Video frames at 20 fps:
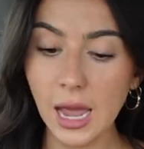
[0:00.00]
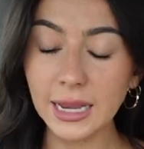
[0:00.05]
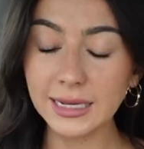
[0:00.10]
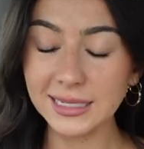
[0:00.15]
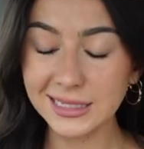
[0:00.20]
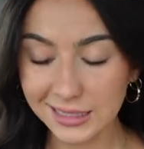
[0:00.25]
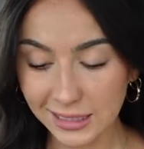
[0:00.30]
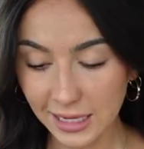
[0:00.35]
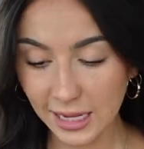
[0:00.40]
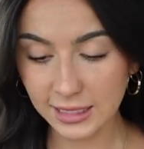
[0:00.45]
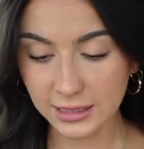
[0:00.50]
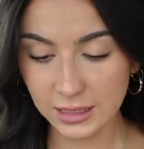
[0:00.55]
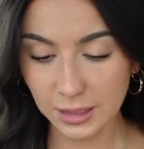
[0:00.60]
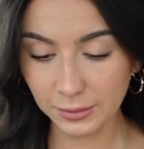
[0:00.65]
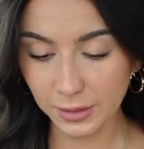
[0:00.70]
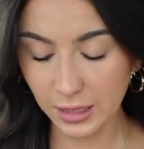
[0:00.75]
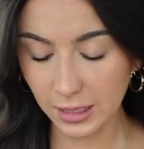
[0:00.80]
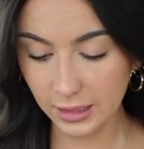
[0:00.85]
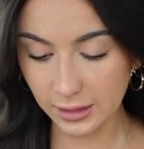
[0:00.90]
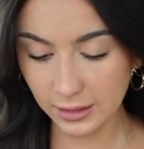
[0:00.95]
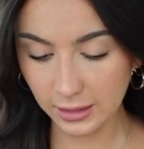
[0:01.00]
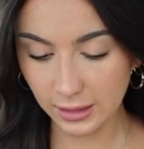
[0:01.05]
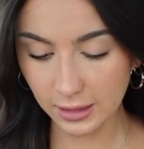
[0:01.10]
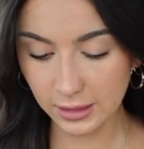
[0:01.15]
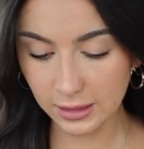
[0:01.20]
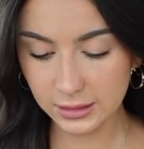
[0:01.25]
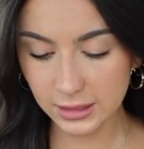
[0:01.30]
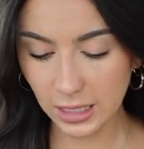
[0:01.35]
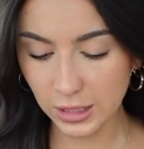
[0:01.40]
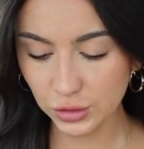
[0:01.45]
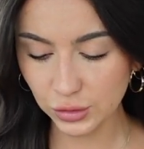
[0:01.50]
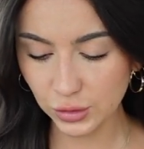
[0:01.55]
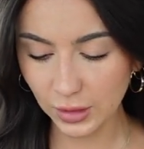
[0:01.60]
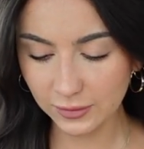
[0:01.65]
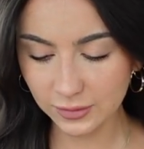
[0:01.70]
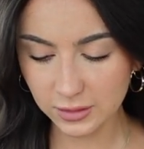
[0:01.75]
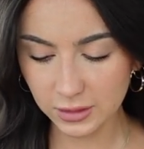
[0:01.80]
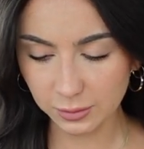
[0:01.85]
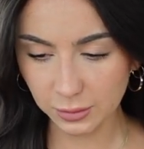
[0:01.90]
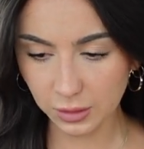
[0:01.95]
I did end up getting these I do
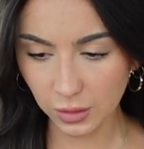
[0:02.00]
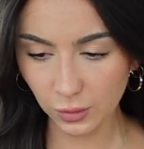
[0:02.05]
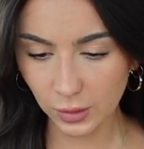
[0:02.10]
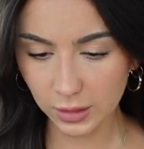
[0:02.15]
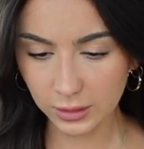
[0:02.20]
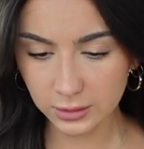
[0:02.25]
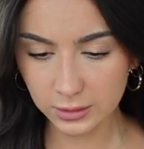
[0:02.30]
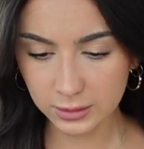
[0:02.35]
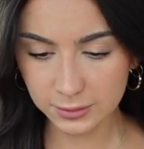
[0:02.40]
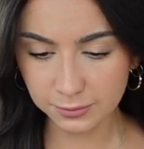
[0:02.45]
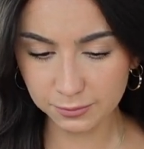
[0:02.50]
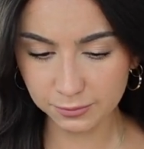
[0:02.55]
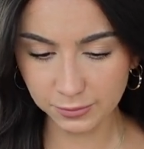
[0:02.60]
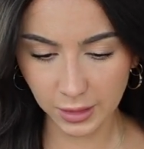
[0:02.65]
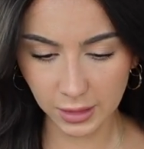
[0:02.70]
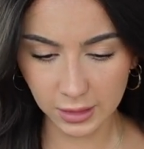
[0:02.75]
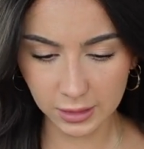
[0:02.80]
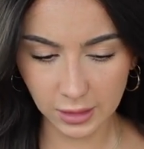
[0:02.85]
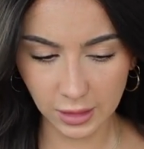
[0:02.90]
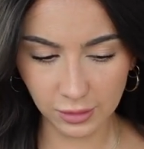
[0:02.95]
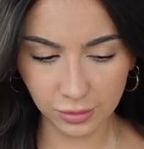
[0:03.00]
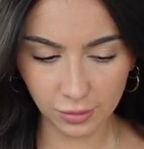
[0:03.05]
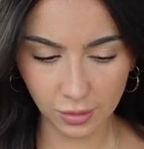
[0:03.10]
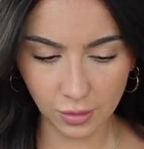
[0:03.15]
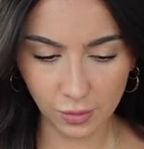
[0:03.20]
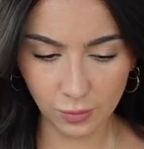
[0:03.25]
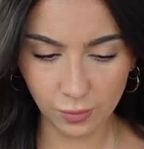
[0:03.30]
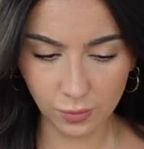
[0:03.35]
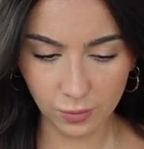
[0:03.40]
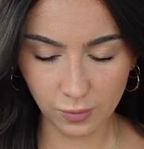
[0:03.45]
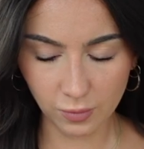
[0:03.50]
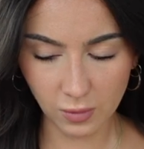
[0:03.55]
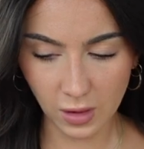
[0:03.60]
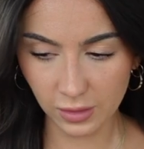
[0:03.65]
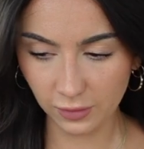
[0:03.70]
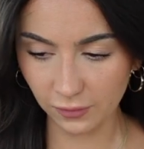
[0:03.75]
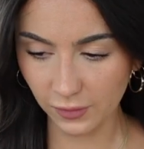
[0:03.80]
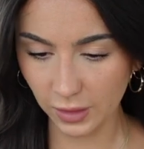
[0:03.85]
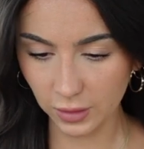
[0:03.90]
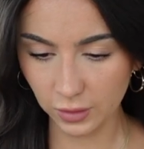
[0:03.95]
have similar ones but I thought
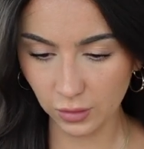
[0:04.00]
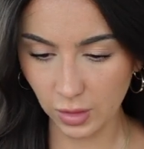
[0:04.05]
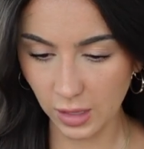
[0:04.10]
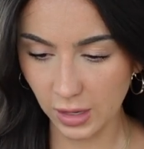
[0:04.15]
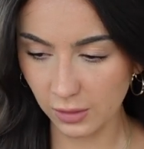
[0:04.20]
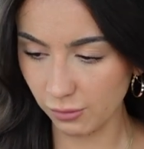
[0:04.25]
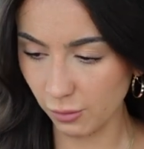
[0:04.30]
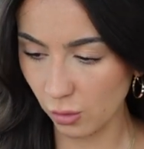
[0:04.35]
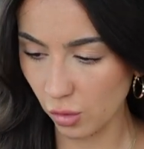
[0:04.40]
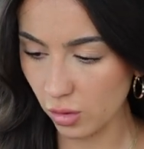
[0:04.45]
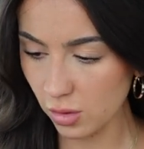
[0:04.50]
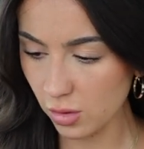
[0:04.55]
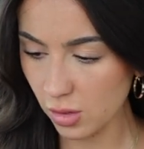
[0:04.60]
why the fuck not have more?